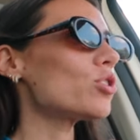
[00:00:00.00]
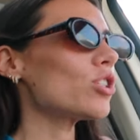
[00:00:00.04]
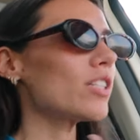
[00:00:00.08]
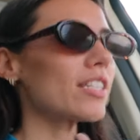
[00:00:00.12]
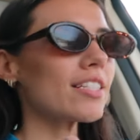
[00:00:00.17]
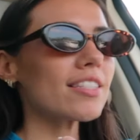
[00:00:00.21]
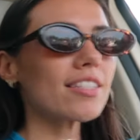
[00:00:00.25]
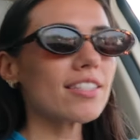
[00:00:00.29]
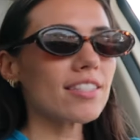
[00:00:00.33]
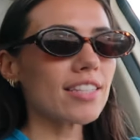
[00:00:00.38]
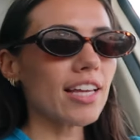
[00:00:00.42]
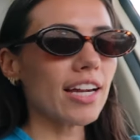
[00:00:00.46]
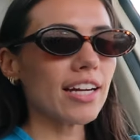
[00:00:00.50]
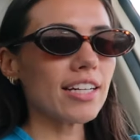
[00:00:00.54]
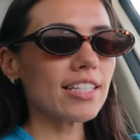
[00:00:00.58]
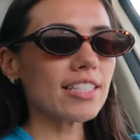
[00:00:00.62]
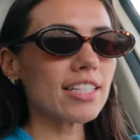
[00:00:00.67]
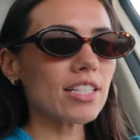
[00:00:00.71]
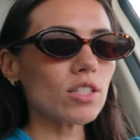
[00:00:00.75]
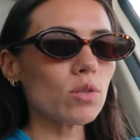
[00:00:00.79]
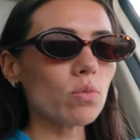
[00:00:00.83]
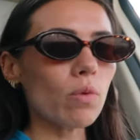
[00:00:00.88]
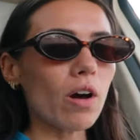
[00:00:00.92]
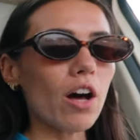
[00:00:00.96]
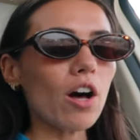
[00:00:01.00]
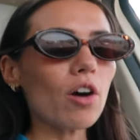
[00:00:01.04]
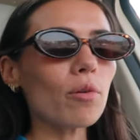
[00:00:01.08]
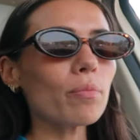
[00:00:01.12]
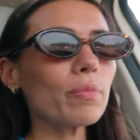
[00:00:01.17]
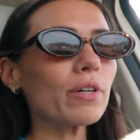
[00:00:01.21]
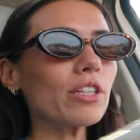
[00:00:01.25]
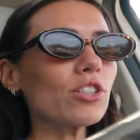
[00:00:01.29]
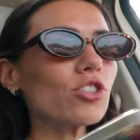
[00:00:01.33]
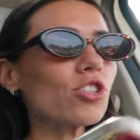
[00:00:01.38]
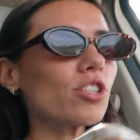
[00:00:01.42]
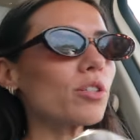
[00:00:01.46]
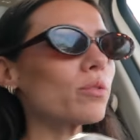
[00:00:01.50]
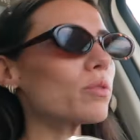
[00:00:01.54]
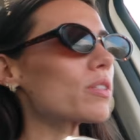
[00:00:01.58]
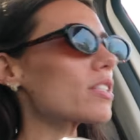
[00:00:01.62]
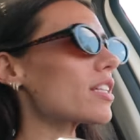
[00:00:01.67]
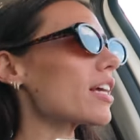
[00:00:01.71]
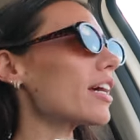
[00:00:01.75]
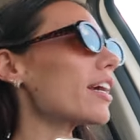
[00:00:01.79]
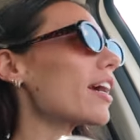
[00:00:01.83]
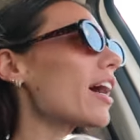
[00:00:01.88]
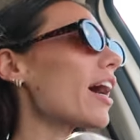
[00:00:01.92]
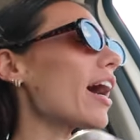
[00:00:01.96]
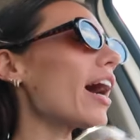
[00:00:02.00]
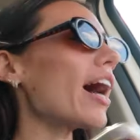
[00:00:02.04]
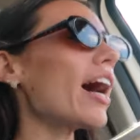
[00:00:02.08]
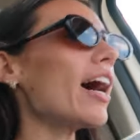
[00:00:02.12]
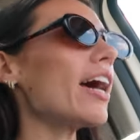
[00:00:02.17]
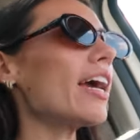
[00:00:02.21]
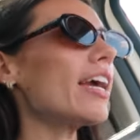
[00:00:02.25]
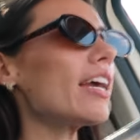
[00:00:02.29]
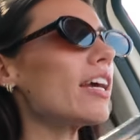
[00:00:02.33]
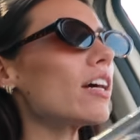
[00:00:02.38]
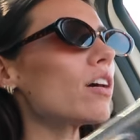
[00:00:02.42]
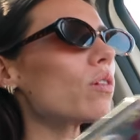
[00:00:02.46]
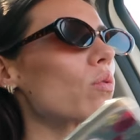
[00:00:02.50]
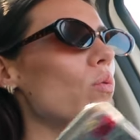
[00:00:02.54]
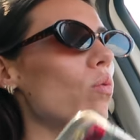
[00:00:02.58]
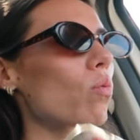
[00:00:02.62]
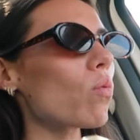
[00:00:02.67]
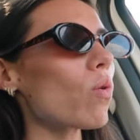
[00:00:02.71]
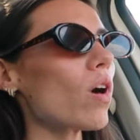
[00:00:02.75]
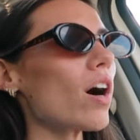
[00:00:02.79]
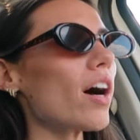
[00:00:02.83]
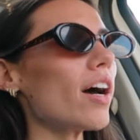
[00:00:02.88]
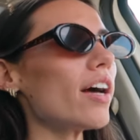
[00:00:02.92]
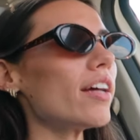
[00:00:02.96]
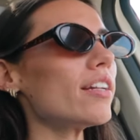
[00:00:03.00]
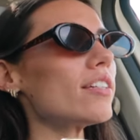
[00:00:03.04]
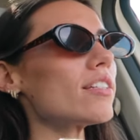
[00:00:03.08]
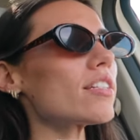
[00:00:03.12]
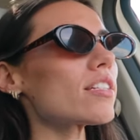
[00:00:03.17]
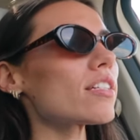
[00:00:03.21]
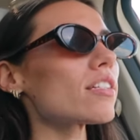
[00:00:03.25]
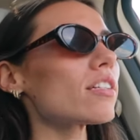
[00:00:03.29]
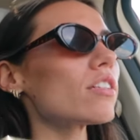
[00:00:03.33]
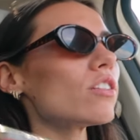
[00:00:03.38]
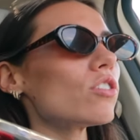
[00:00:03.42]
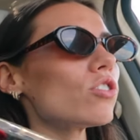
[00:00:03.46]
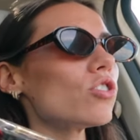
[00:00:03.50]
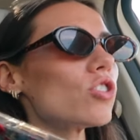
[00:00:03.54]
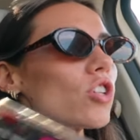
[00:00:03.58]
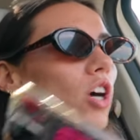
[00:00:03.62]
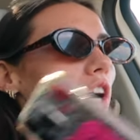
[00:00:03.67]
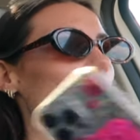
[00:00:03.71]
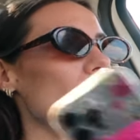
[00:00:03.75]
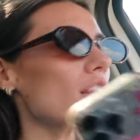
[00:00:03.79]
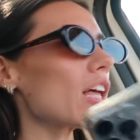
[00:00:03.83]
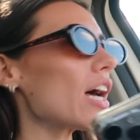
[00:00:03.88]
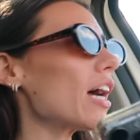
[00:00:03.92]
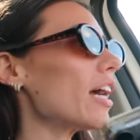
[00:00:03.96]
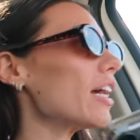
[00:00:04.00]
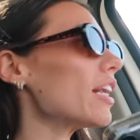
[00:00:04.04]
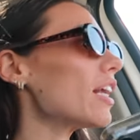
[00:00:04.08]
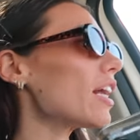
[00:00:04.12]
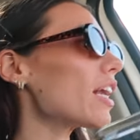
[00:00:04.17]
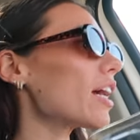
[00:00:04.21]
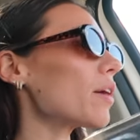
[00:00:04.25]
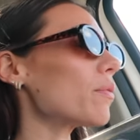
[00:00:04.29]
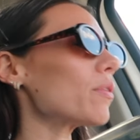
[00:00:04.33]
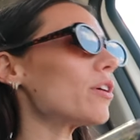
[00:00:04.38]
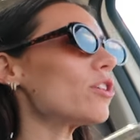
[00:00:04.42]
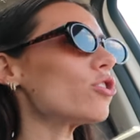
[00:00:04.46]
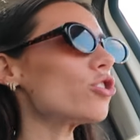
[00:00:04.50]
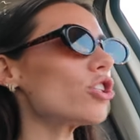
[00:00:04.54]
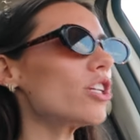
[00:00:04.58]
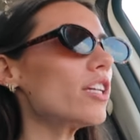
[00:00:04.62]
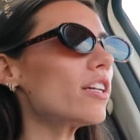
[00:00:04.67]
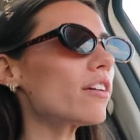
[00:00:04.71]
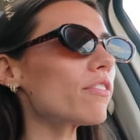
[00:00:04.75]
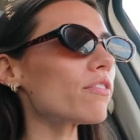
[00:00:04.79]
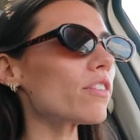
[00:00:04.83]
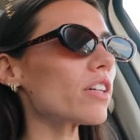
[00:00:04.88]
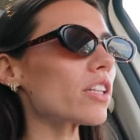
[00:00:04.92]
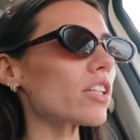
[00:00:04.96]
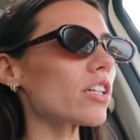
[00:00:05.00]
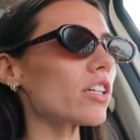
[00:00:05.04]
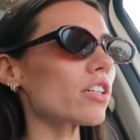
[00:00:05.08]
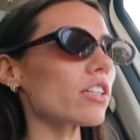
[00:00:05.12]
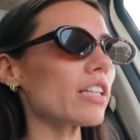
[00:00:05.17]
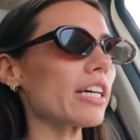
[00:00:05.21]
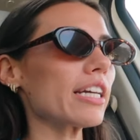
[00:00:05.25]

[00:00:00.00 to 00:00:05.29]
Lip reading: does aesthetics as well, but she was like, I want jawline and I want cheek filler.